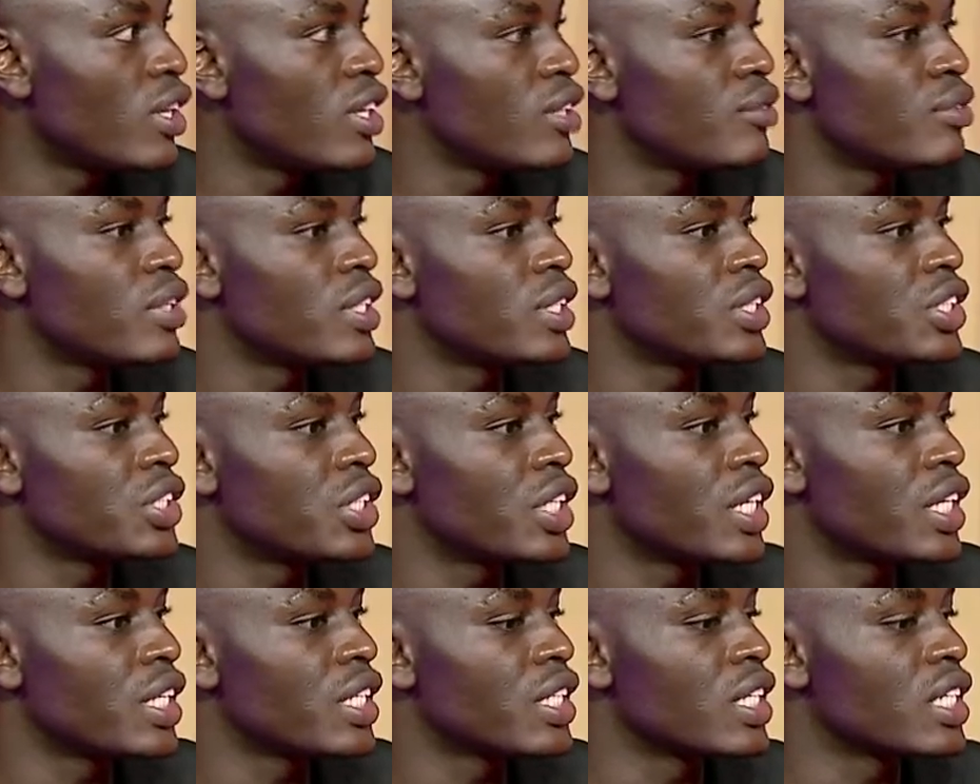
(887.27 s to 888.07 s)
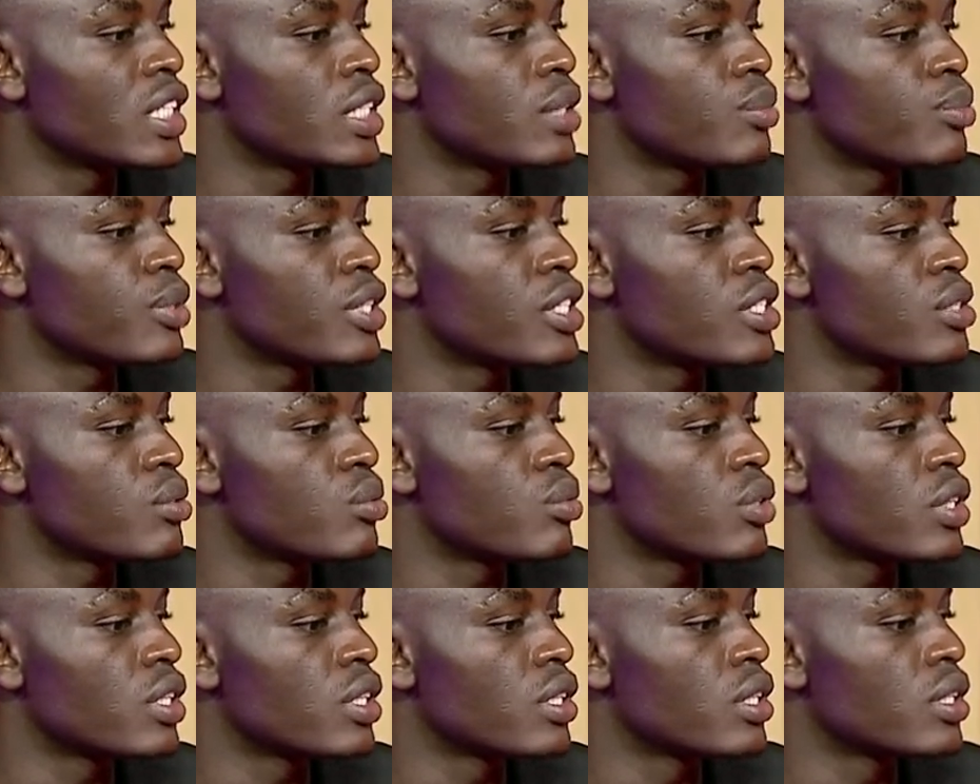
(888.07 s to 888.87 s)
or even sharing a
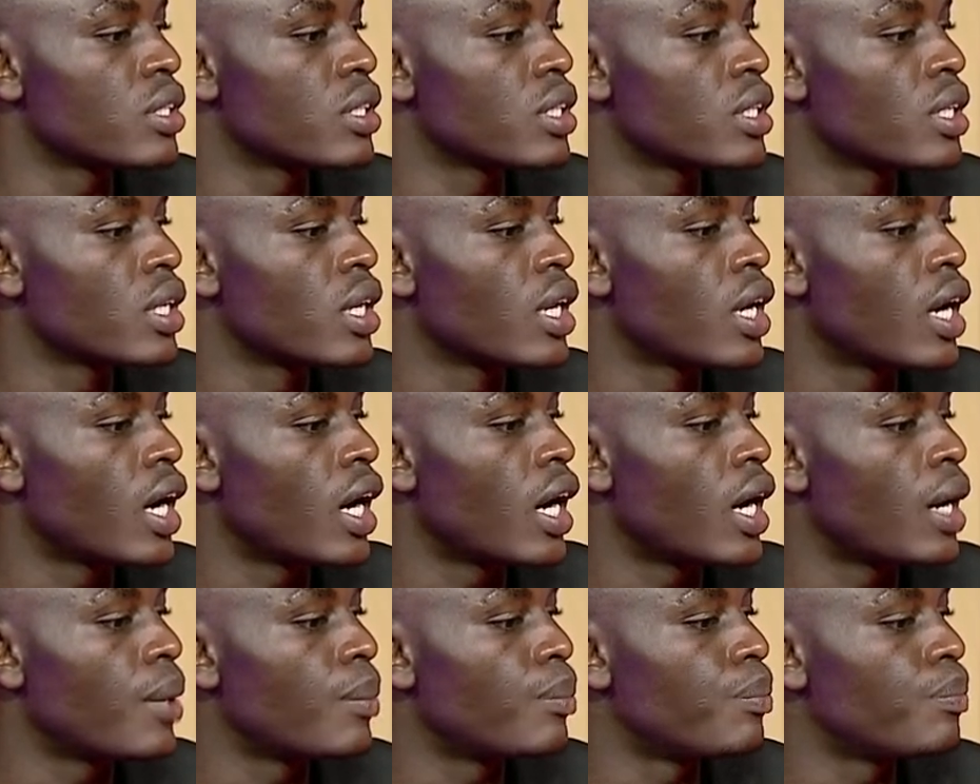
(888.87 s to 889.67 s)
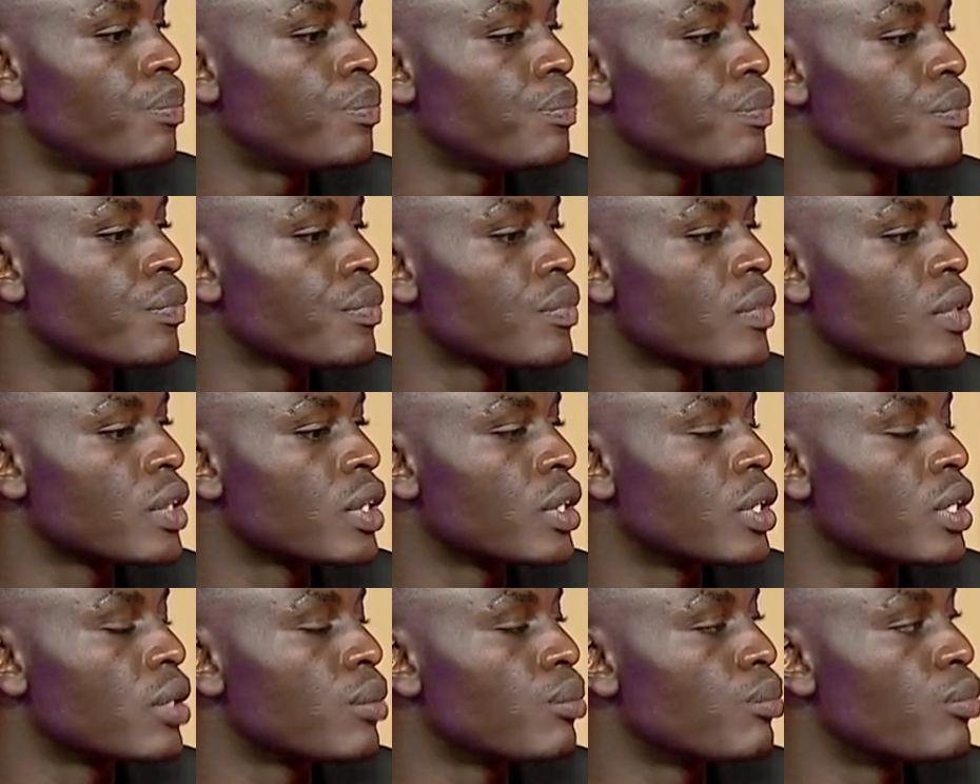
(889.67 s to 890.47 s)
space with um,
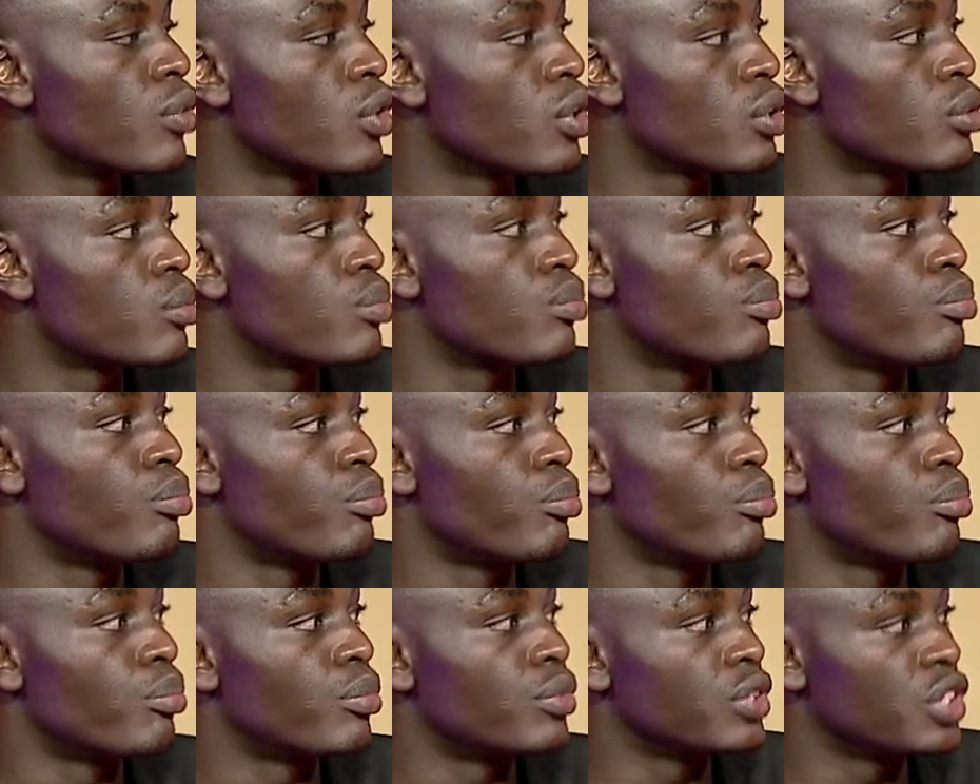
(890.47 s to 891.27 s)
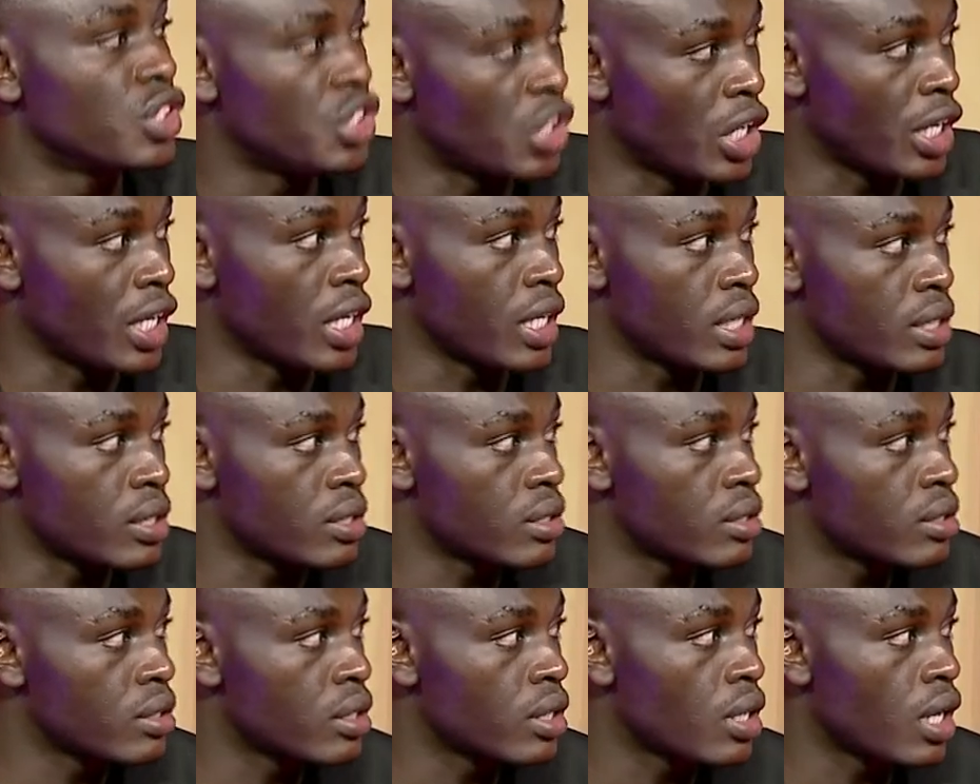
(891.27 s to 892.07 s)
both
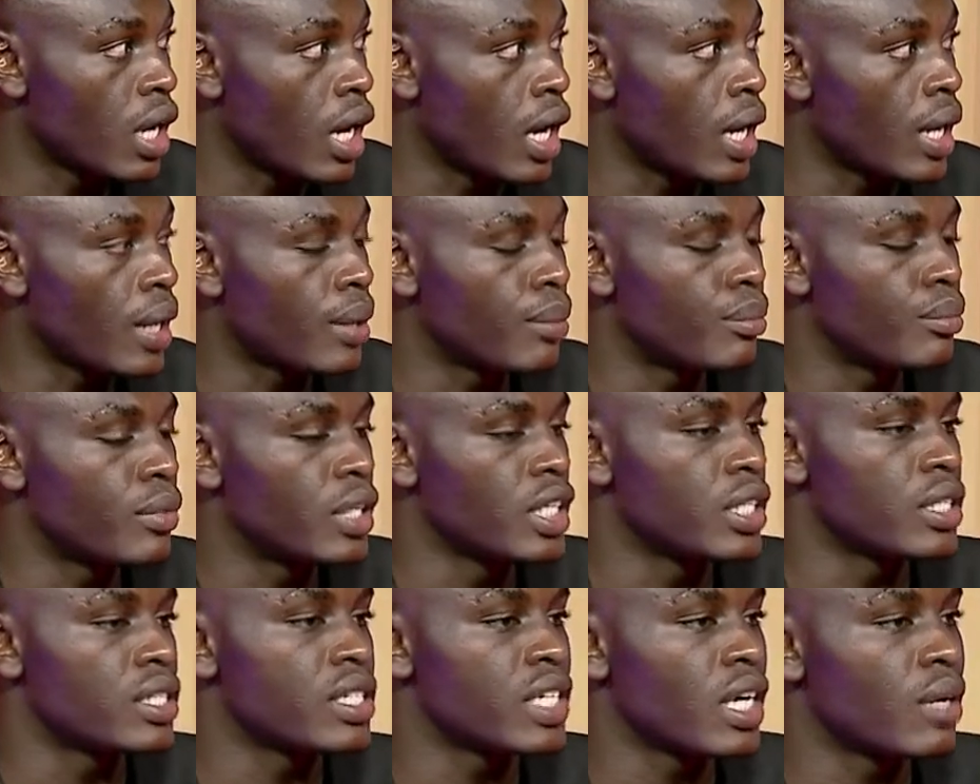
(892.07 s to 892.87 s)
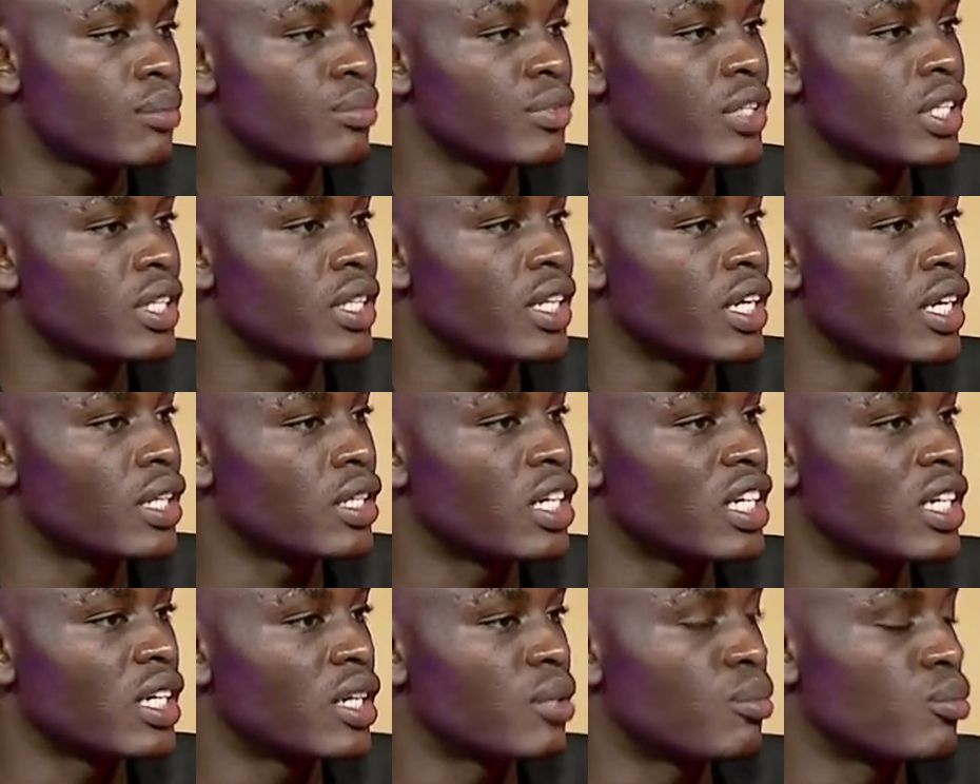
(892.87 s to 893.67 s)
genders, uh, it's something
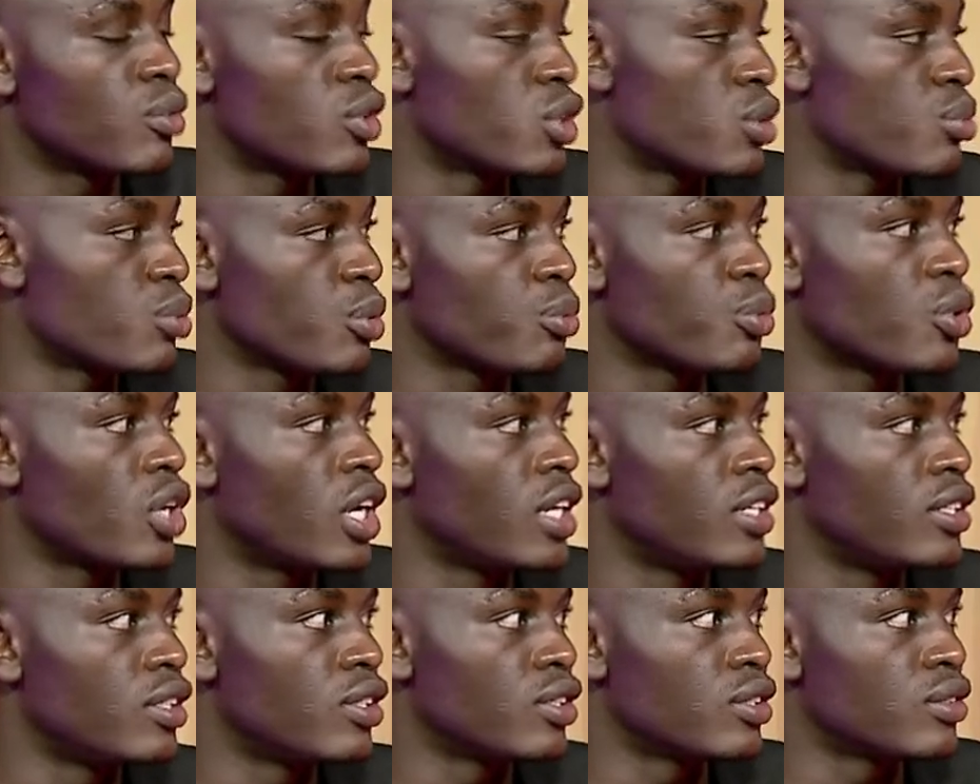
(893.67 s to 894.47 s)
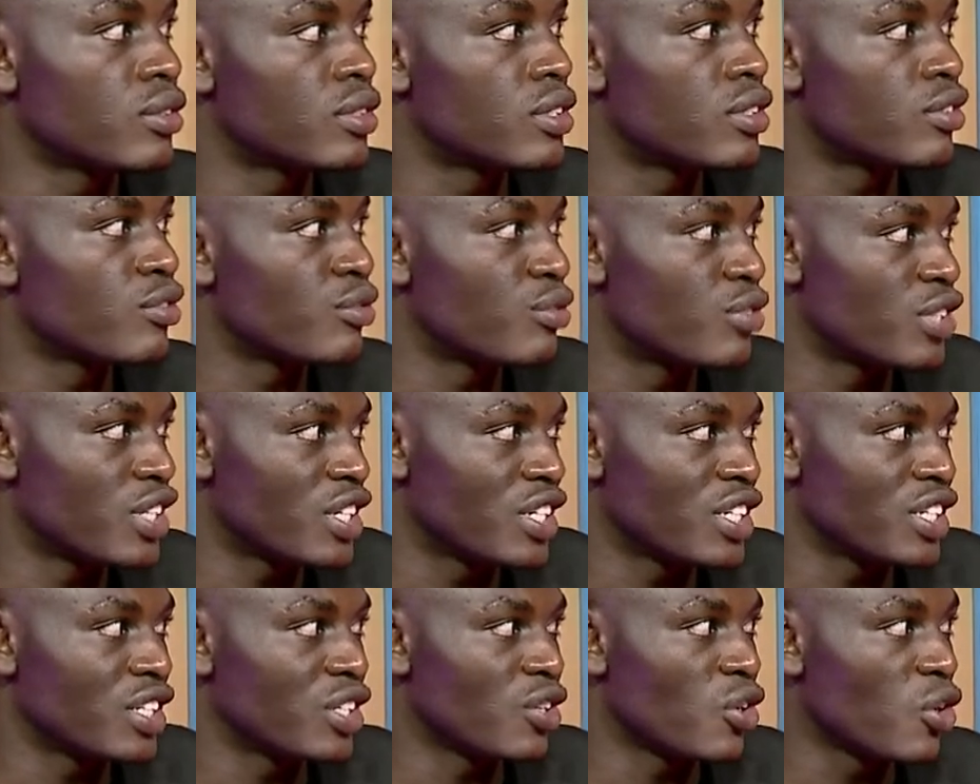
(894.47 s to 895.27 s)
that uh, most people are not
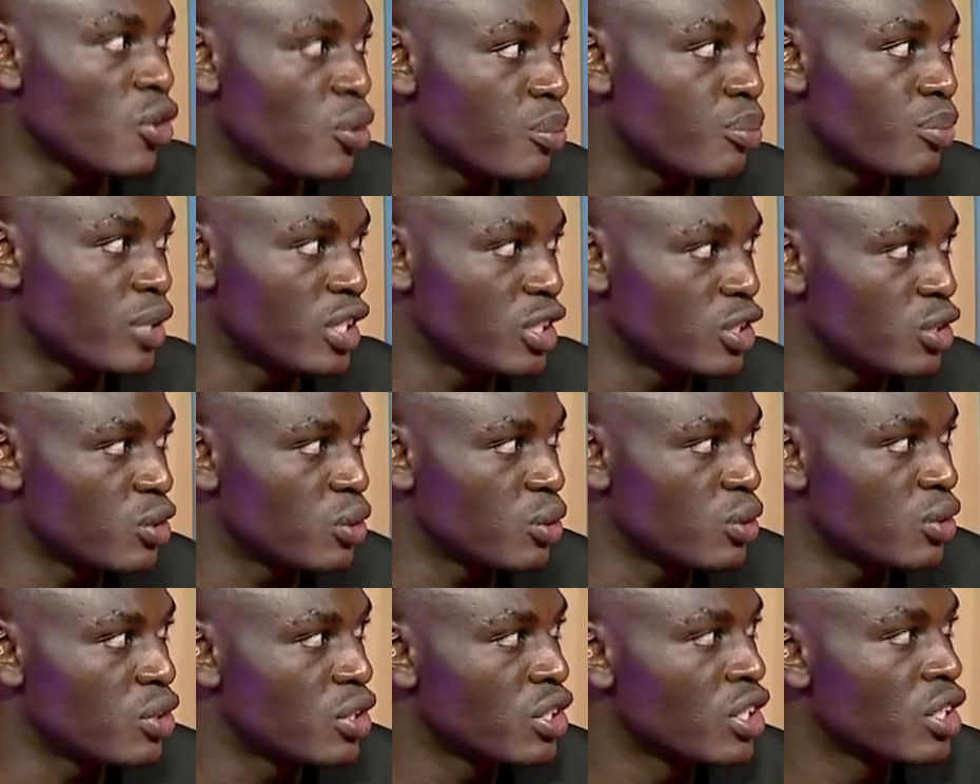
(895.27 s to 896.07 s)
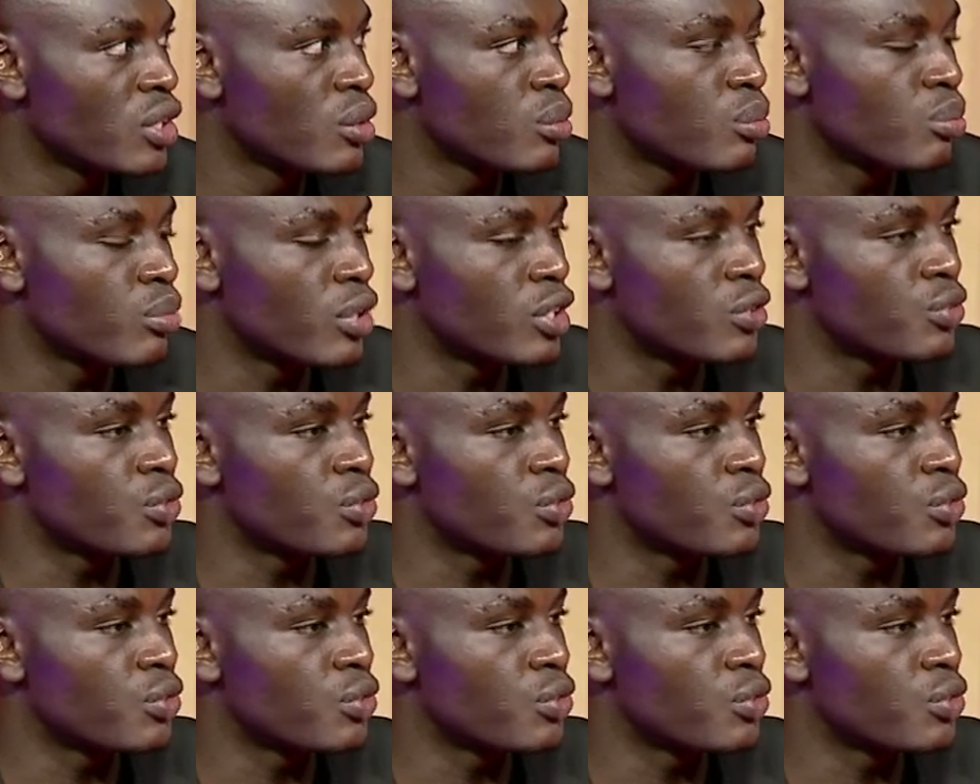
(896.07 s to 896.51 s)
very open to. That's true.